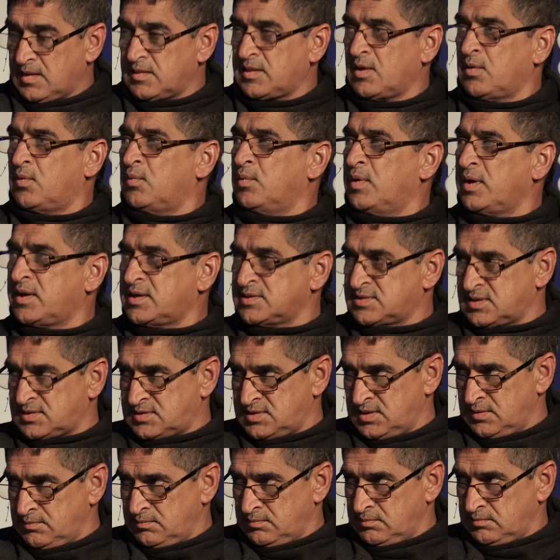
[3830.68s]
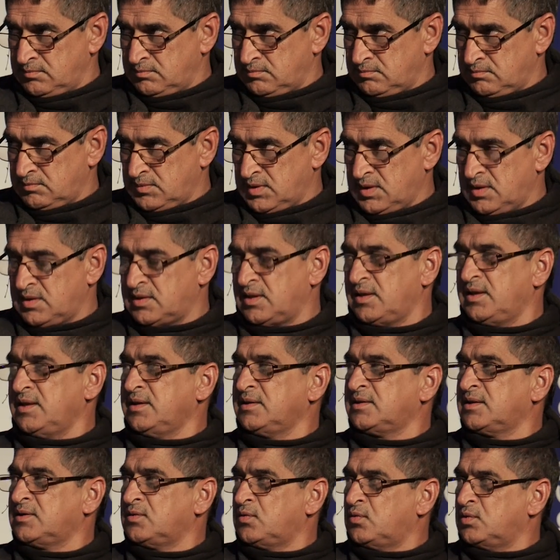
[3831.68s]
They will work as a team. The
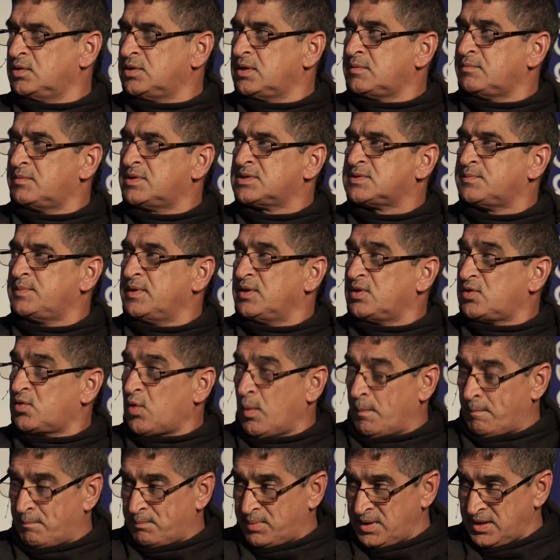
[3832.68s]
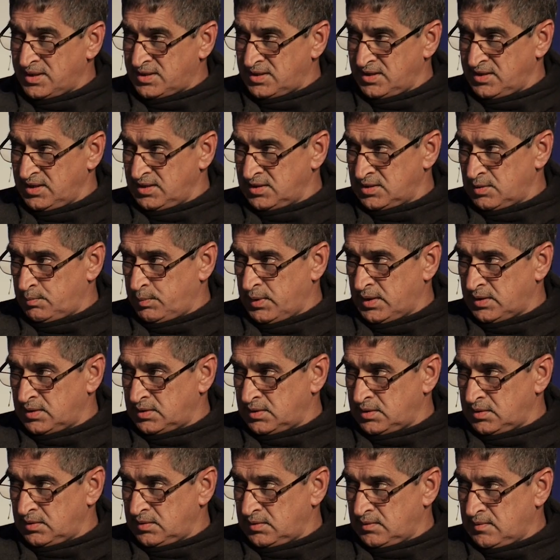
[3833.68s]
internal audit must be completely
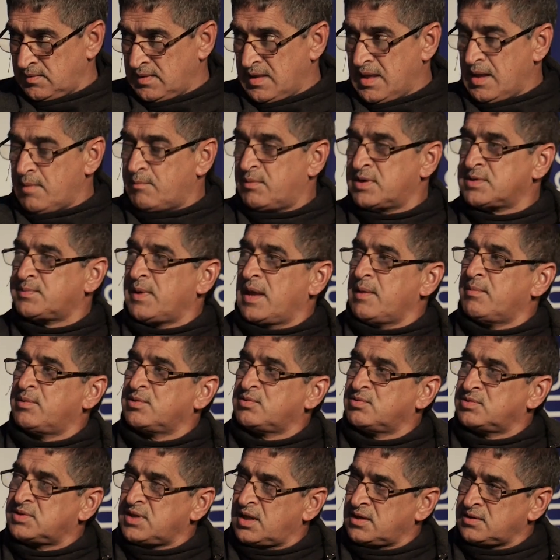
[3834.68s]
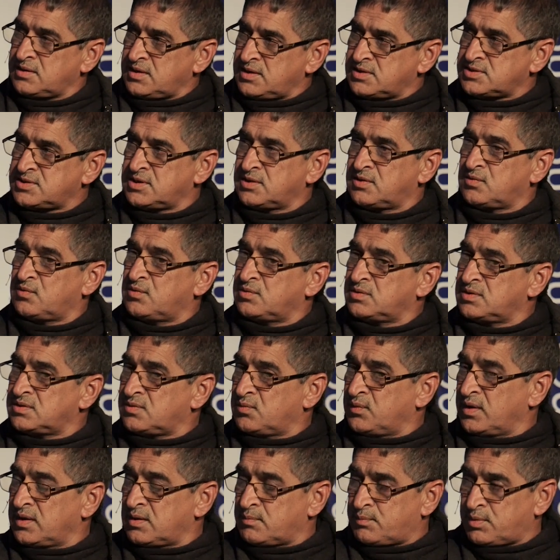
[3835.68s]
independent, must be able to tell the external
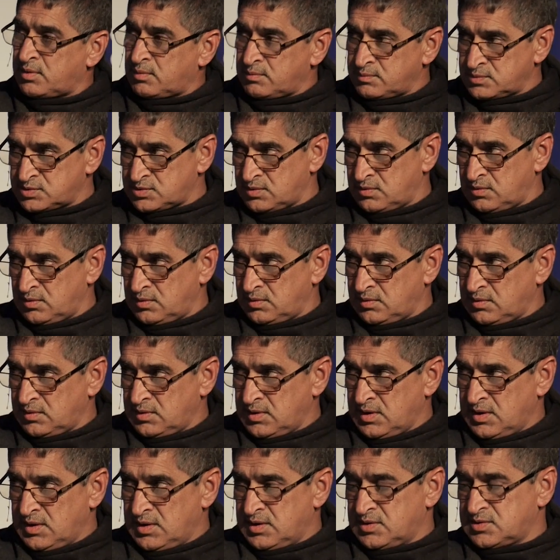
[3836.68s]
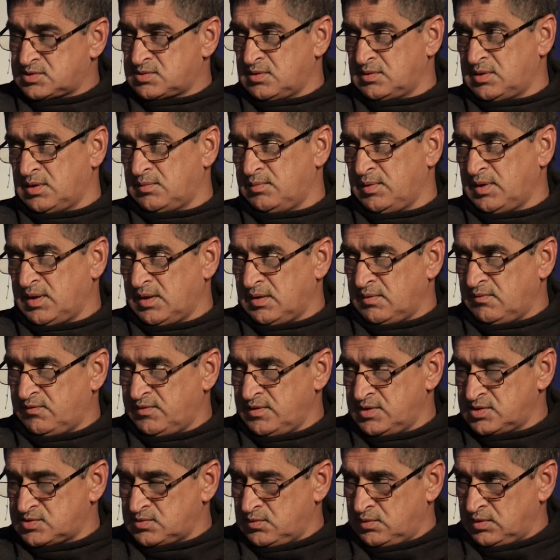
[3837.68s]
auditor where the problems are, so that we can
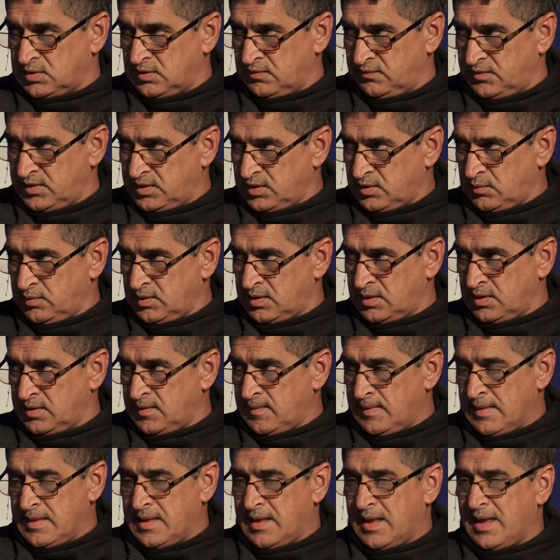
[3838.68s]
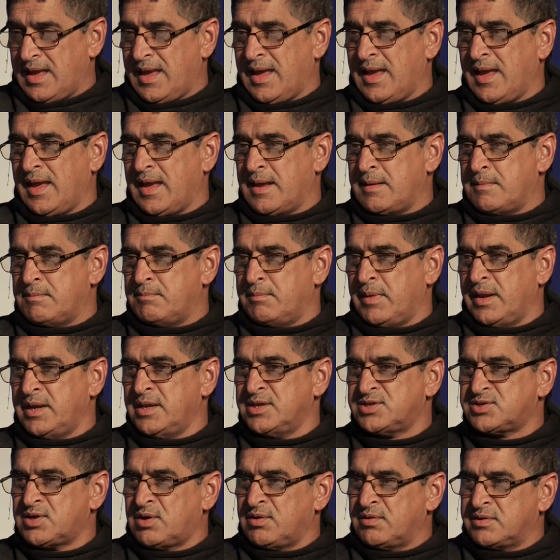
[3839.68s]
finish the audit very quickly and
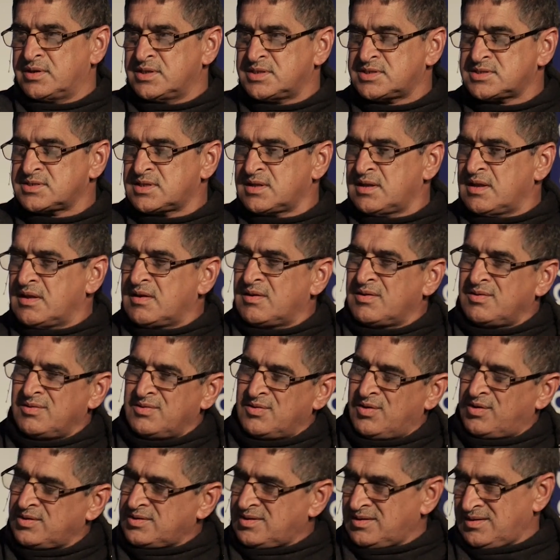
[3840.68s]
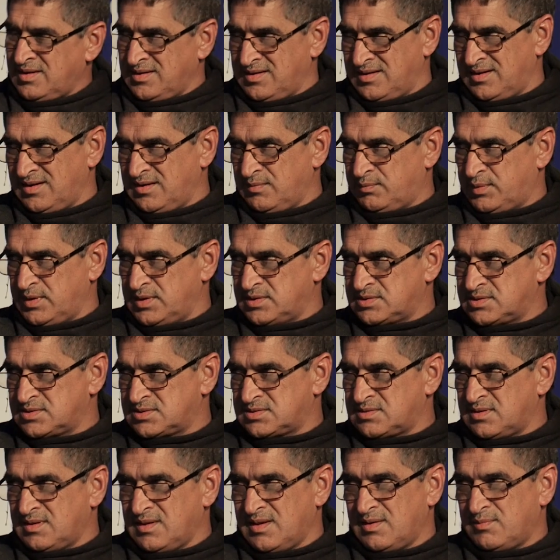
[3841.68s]
manage our risk, not on a yearly
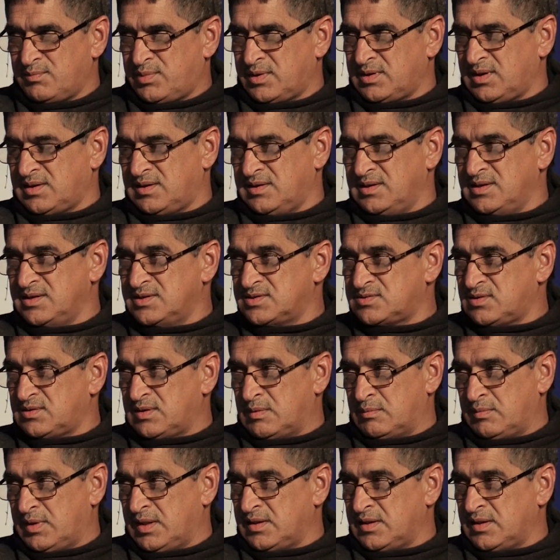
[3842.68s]
basis, but at least on a